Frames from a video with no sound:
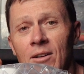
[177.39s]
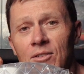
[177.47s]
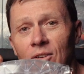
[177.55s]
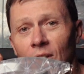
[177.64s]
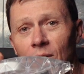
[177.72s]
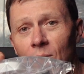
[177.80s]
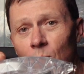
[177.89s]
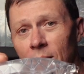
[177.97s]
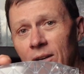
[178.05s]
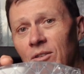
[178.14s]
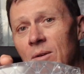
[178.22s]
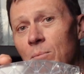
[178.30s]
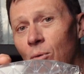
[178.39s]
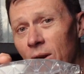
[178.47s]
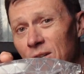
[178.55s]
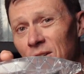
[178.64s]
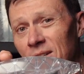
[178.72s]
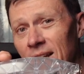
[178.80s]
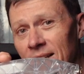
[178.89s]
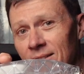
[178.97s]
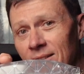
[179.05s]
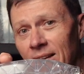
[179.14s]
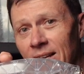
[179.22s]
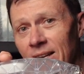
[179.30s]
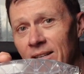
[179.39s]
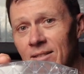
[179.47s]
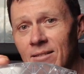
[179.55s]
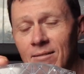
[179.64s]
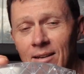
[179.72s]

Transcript: So we actually pressure test these